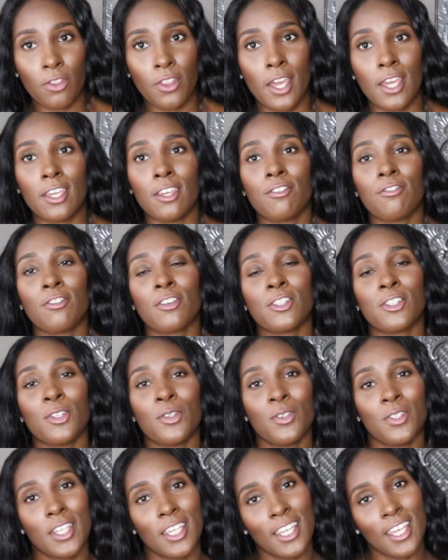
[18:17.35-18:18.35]
Thank you for
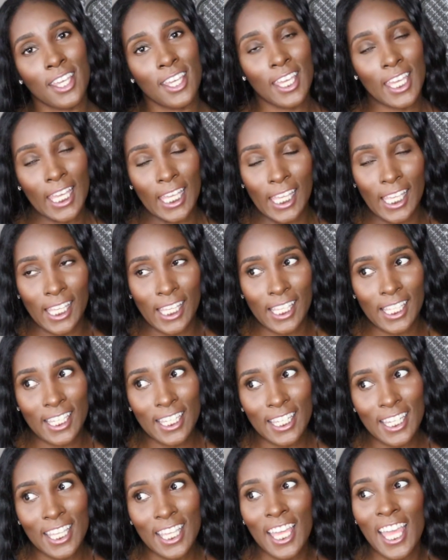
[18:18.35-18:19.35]
tuning
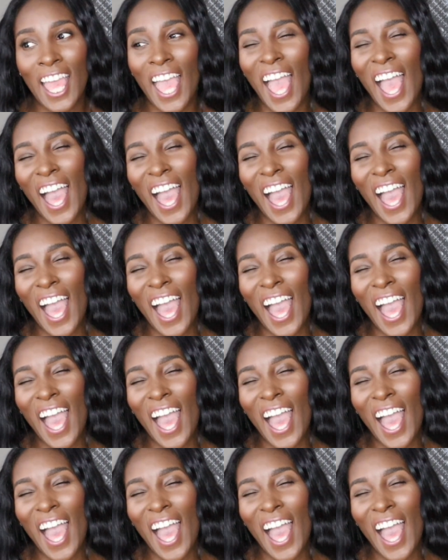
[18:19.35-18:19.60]
in.